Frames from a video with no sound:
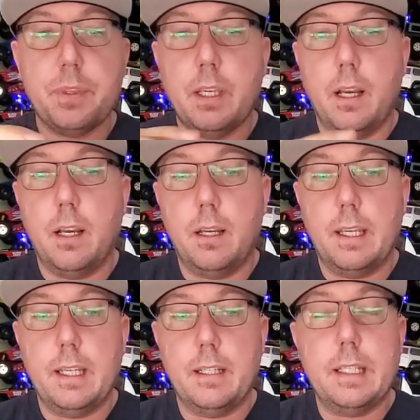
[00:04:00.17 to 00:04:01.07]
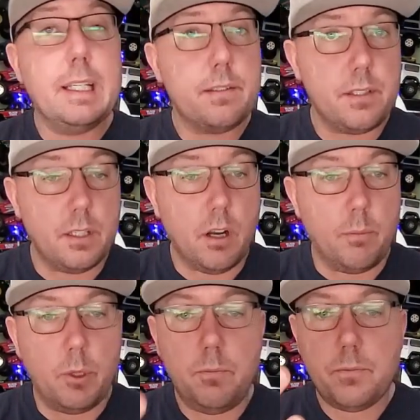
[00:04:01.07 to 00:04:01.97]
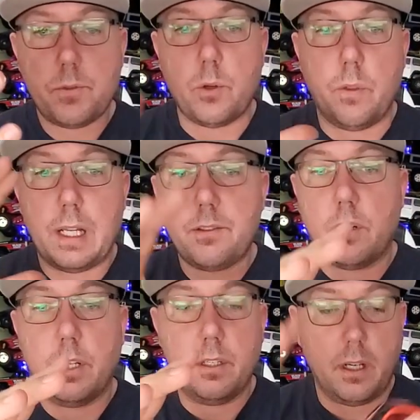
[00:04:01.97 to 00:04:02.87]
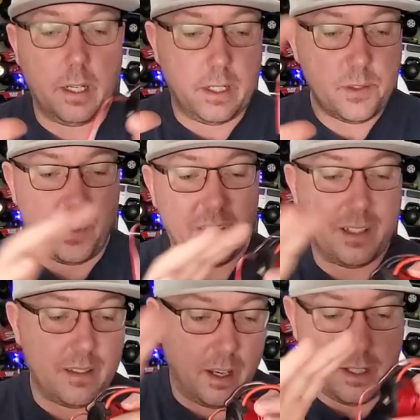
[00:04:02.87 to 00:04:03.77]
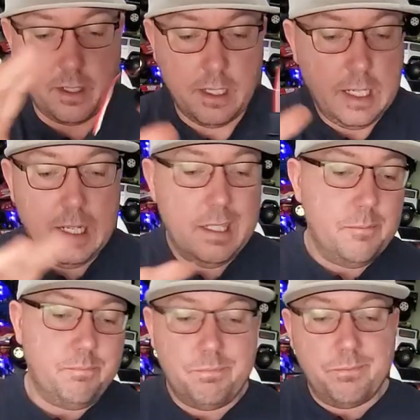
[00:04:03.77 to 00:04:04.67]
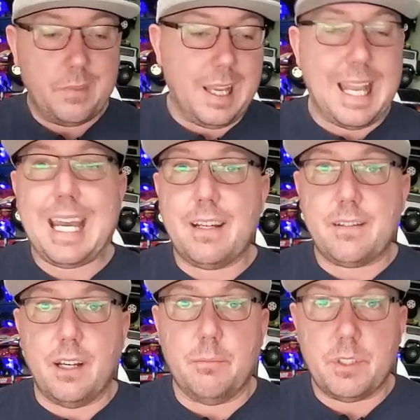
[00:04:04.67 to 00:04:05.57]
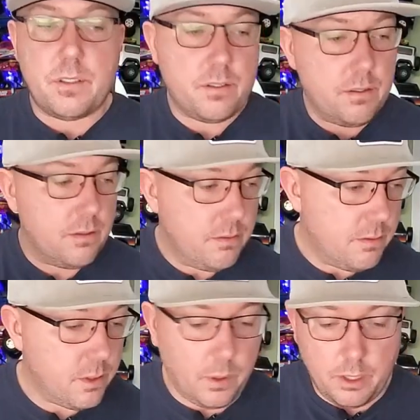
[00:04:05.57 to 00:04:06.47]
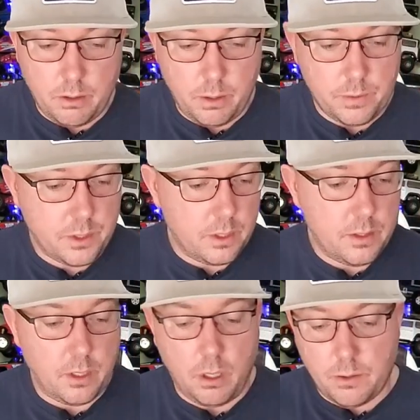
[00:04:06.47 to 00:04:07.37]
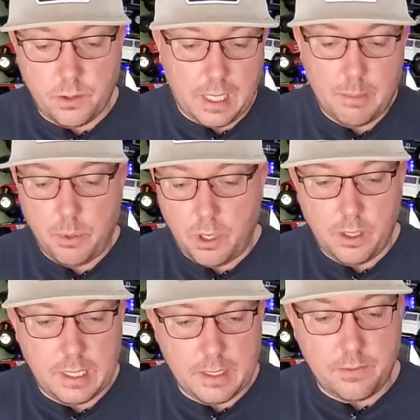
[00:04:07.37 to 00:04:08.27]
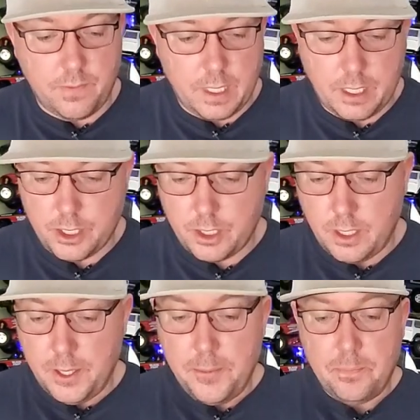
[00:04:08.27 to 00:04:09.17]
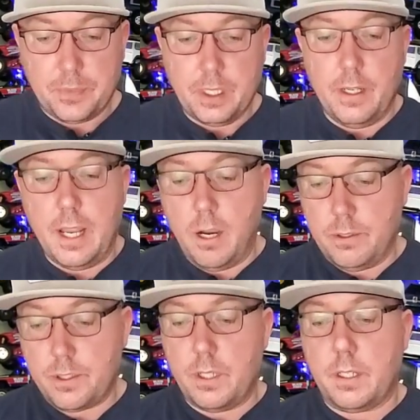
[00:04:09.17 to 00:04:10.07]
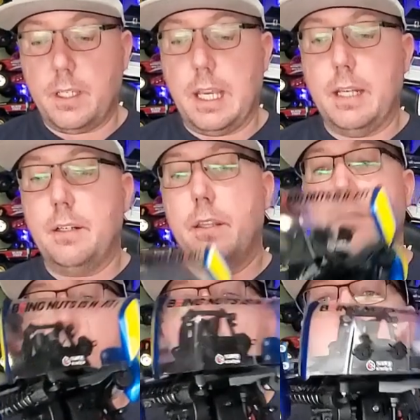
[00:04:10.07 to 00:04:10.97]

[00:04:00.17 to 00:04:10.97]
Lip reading: and ESC combo. So that's already done. I just wanted it done ahead of time just so I knew it was good to go. So that part is finished. Now we're just going to get into this rear